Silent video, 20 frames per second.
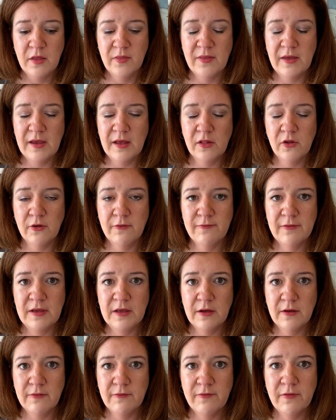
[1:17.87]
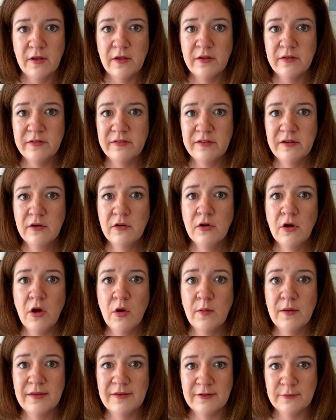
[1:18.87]
The LRV of
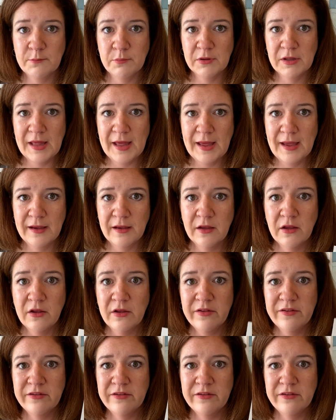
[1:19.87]
zero is black.